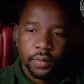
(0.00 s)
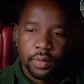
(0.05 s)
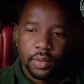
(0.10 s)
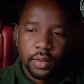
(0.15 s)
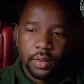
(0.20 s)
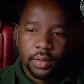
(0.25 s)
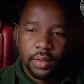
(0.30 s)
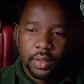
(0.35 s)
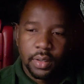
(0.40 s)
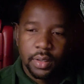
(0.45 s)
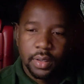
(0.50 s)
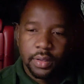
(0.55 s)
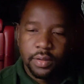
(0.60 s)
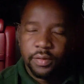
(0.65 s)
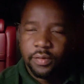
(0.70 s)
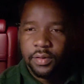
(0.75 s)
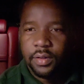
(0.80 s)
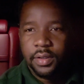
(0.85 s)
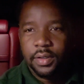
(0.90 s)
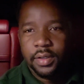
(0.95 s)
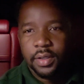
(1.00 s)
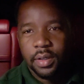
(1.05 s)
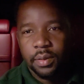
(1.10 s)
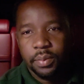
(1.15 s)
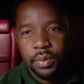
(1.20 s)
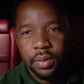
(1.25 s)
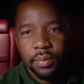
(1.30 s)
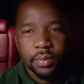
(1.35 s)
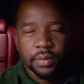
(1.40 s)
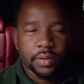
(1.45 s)
And then I usually tell
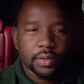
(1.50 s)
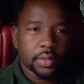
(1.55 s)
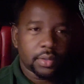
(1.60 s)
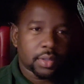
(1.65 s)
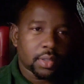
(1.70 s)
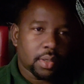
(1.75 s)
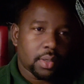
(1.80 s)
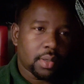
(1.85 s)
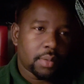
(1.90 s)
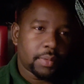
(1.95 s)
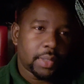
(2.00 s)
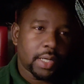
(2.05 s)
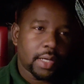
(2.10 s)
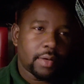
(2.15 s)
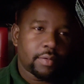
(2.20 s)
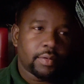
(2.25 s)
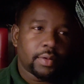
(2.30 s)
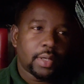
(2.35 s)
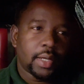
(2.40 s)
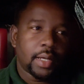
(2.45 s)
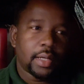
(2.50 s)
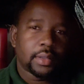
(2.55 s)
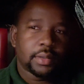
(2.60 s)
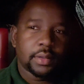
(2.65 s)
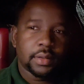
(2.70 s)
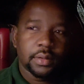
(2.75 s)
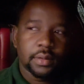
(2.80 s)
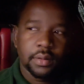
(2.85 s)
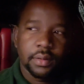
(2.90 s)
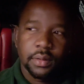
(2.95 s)
people to just calm down,
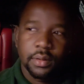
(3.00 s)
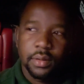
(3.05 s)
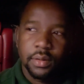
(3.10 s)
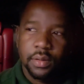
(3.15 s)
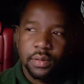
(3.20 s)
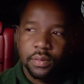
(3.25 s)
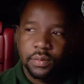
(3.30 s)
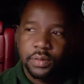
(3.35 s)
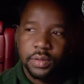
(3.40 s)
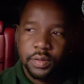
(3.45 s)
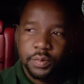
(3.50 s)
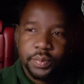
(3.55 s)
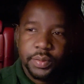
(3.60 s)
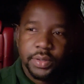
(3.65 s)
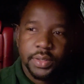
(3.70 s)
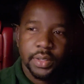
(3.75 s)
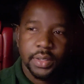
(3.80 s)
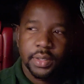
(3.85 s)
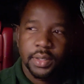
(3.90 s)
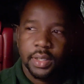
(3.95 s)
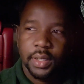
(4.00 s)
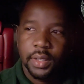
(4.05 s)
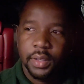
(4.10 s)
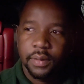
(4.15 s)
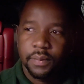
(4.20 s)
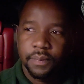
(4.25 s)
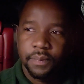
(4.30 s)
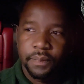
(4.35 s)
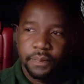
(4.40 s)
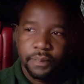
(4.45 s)
relax, you know, just pretend like
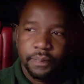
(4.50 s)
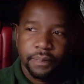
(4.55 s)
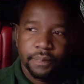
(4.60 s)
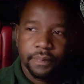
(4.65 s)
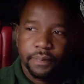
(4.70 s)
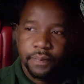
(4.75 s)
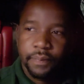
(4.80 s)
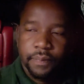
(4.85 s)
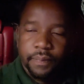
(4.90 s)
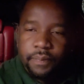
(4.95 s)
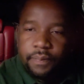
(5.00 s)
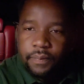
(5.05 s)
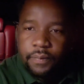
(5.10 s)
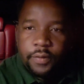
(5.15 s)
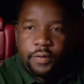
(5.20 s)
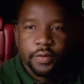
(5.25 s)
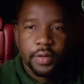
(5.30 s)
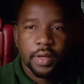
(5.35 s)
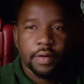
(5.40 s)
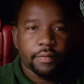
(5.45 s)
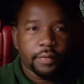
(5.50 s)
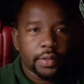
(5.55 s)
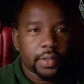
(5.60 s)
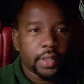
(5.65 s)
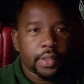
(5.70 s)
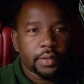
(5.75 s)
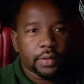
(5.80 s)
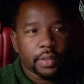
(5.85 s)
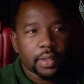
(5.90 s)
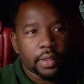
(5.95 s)
it's
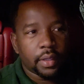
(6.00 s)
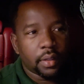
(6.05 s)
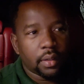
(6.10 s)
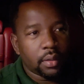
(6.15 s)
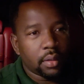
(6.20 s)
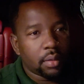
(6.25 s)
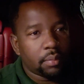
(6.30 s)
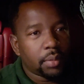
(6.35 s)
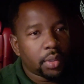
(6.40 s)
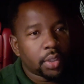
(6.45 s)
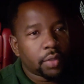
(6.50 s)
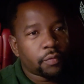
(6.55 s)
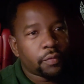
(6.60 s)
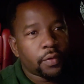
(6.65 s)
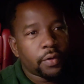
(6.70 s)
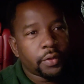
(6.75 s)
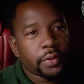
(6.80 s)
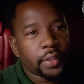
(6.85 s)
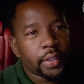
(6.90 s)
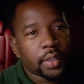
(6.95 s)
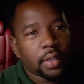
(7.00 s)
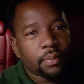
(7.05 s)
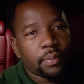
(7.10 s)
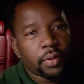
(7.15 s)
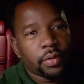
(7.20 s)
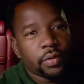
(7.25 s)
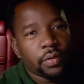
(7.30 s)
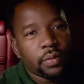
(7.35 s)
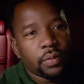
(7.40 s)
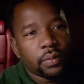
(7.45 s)
everyday thing. But the first thing I'm
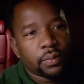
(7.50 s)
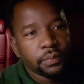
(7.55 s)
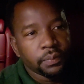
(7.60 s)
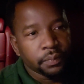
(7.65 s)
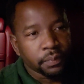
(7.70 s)
gonna do,